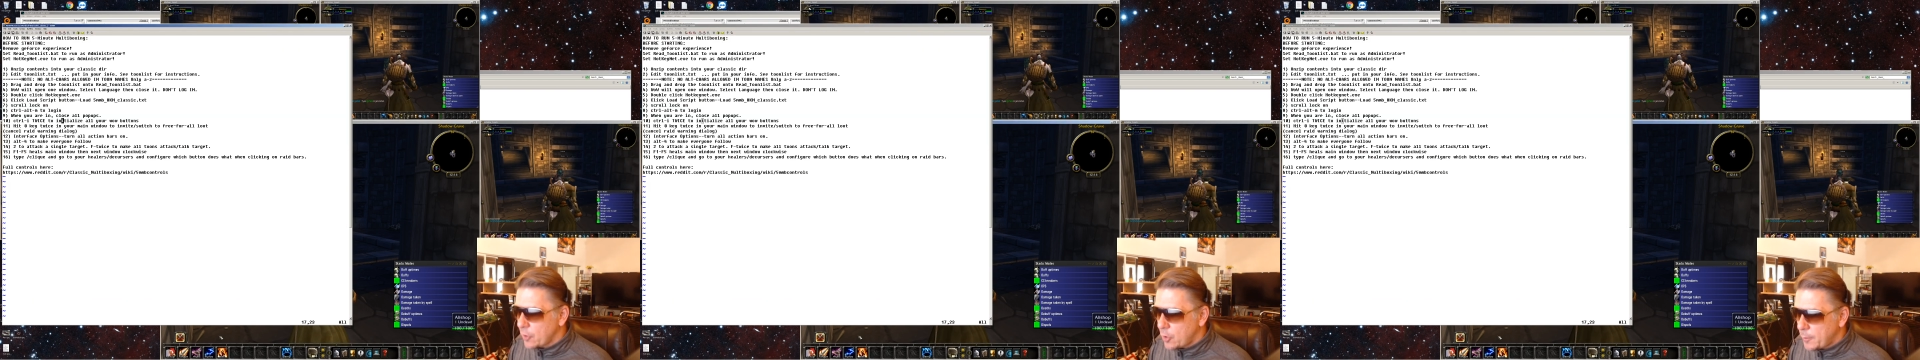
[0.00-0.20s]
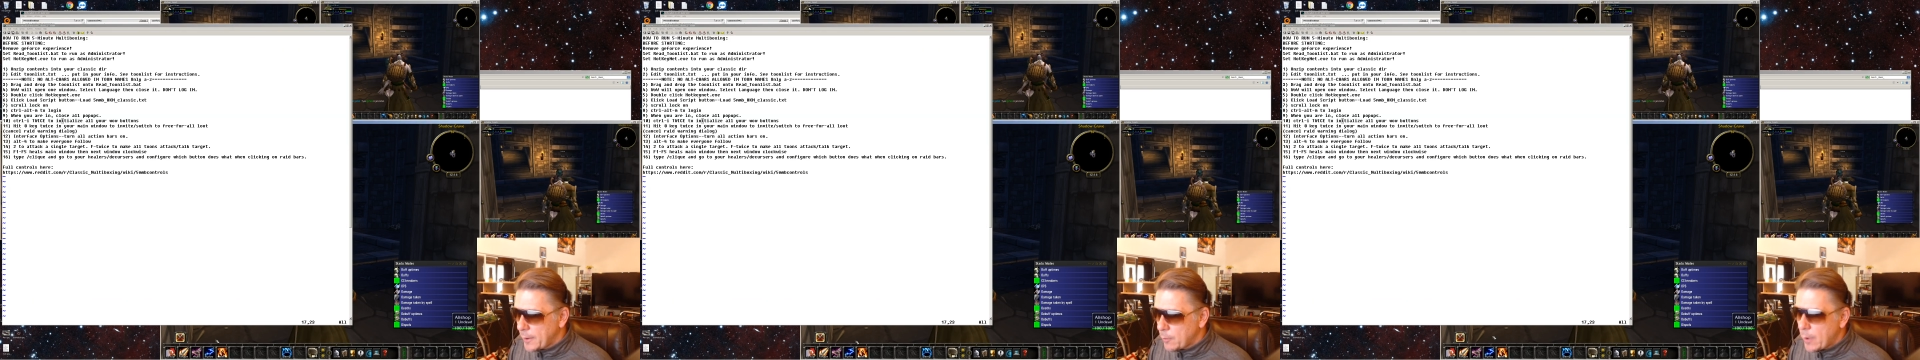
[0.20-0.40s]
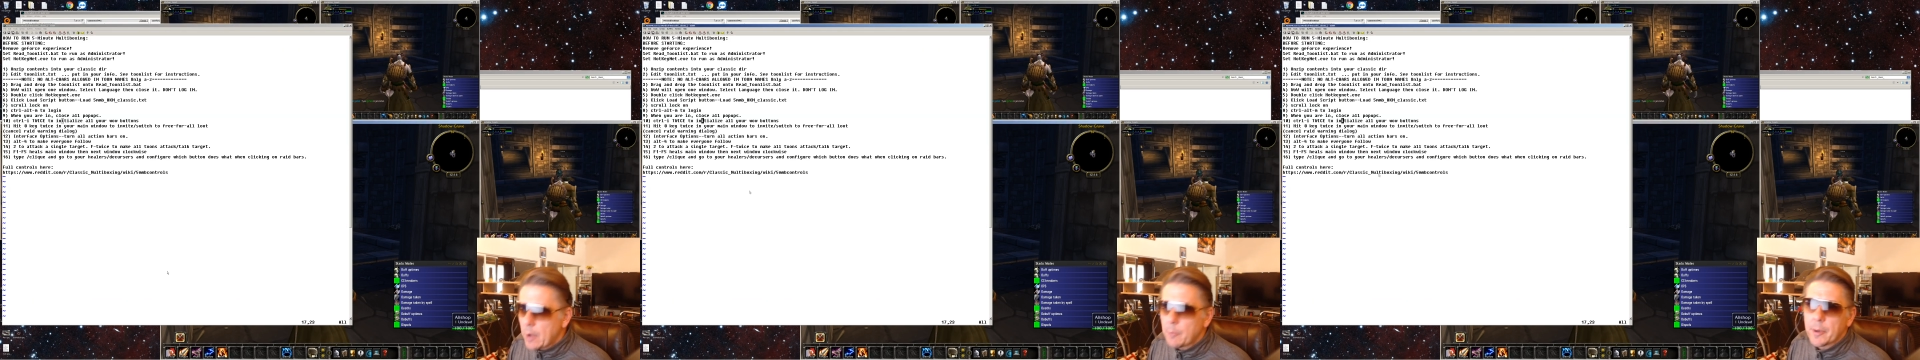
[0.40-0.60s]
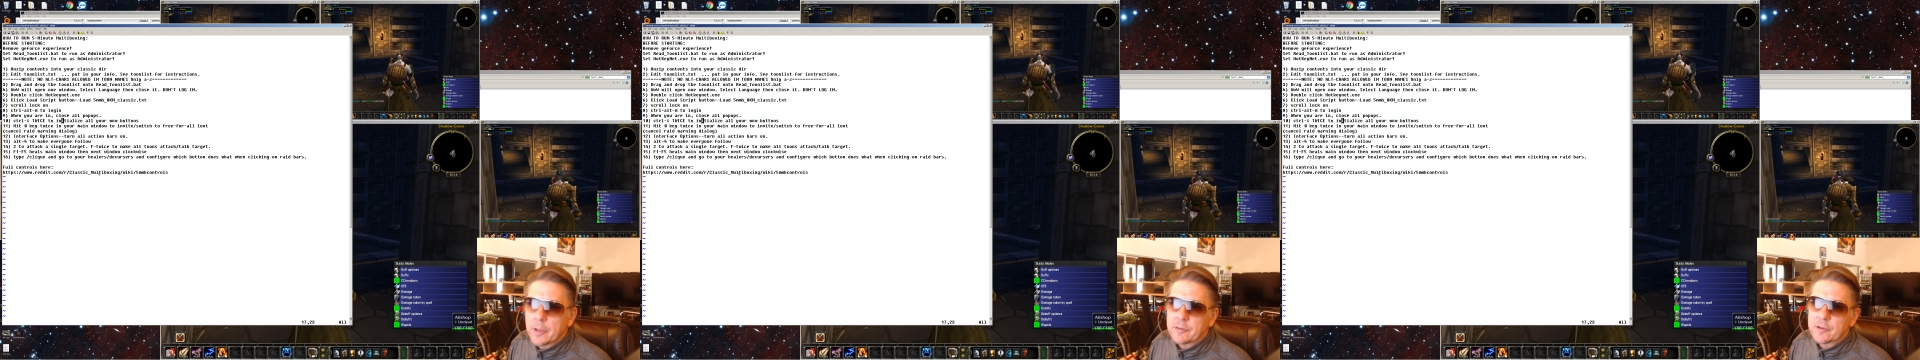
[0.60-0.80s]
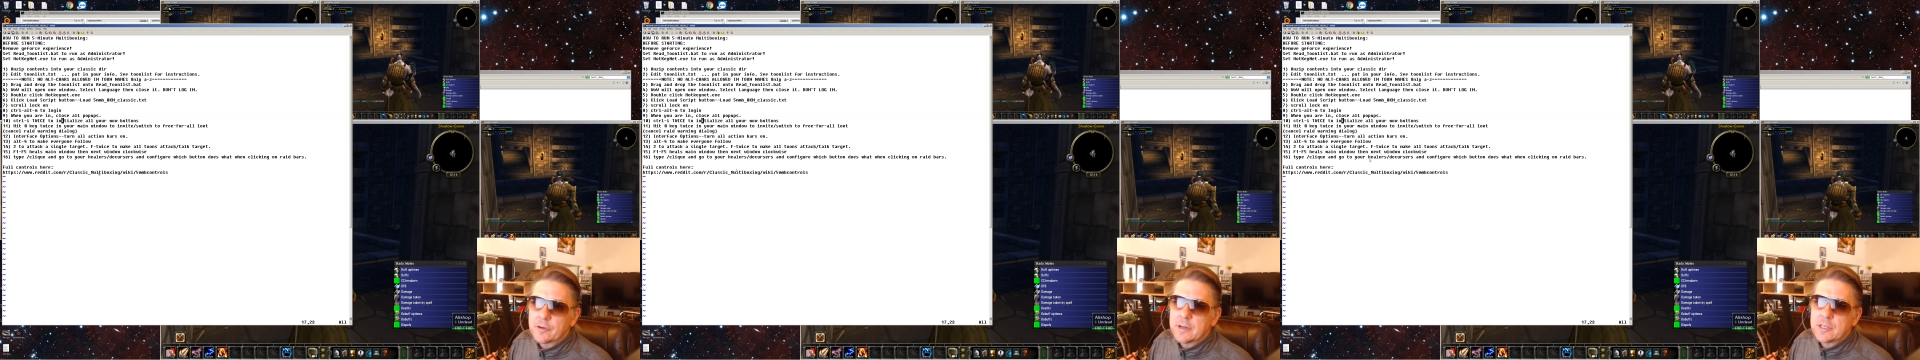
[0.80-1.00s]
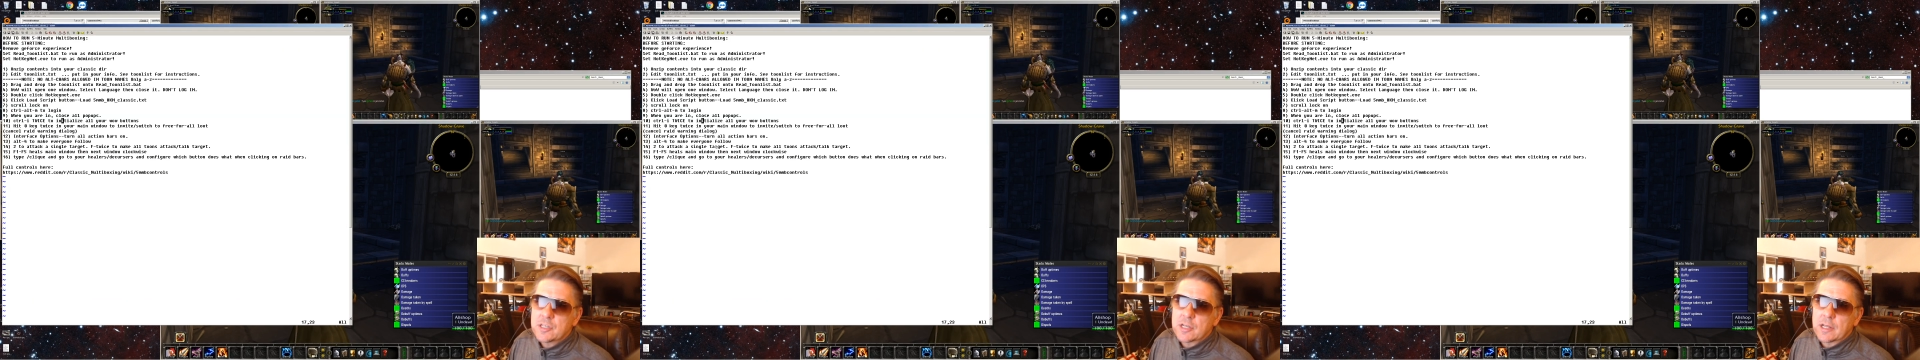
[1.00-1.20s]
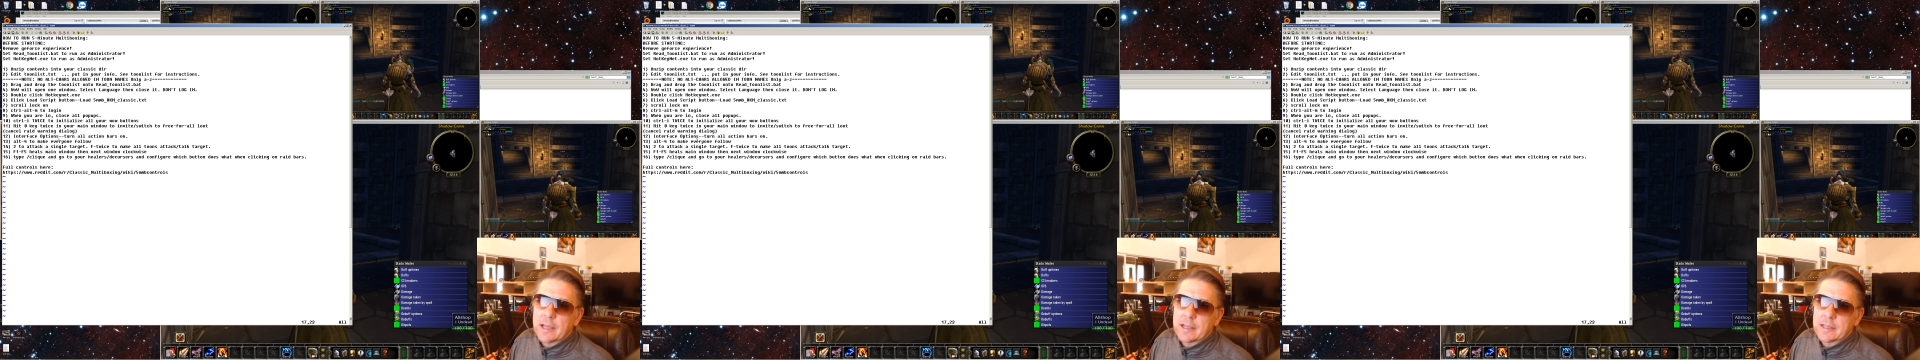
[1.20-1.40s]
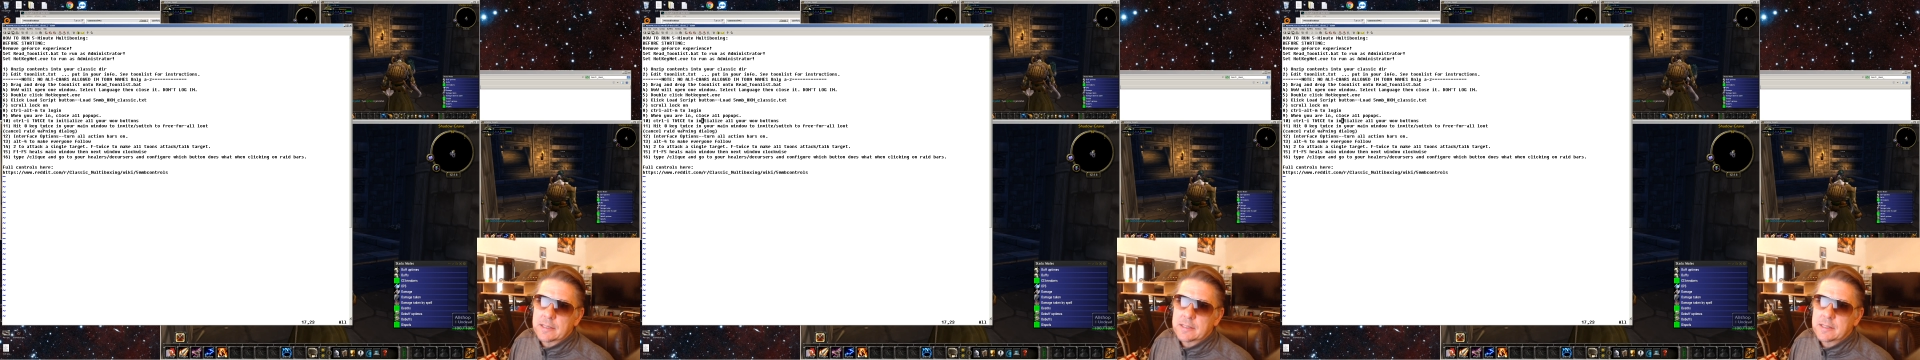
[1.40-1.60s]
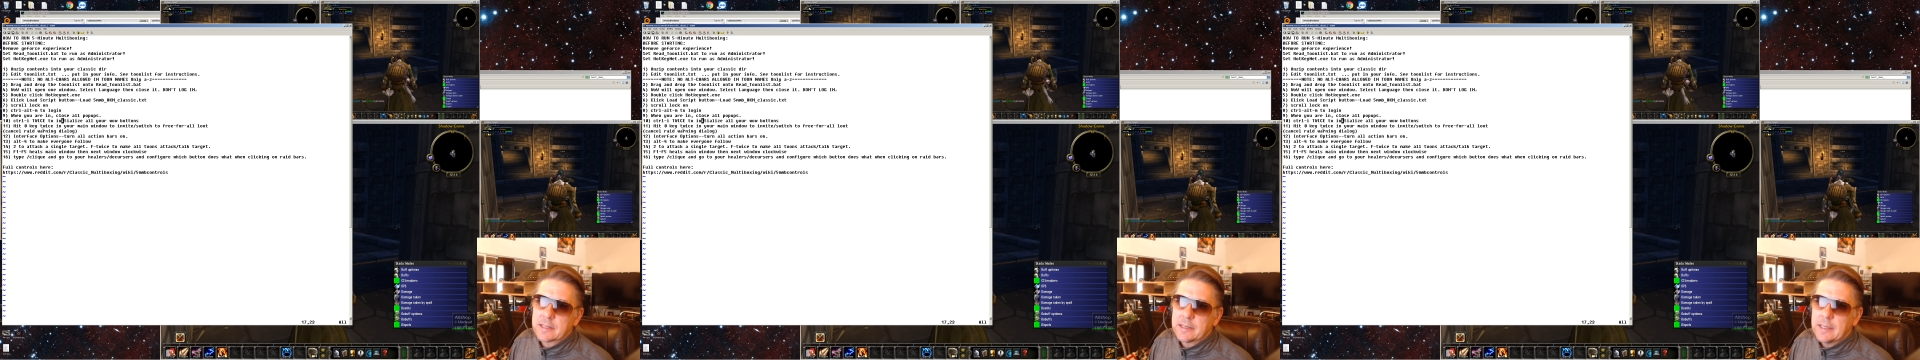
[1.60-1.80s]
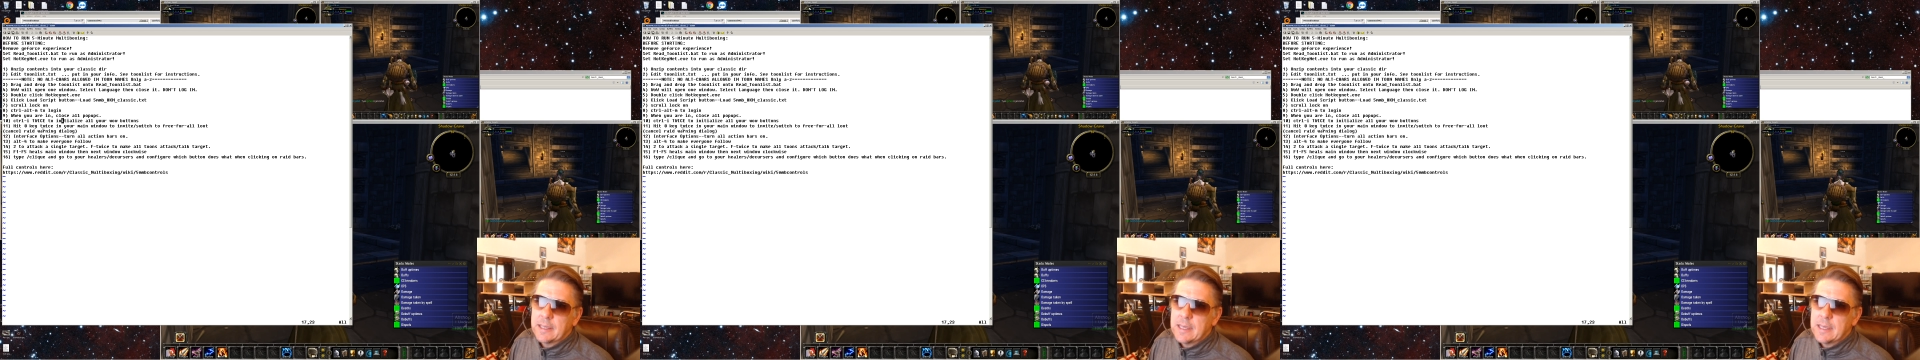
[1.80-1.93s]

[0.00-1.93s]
all my WoW buttons are initialized.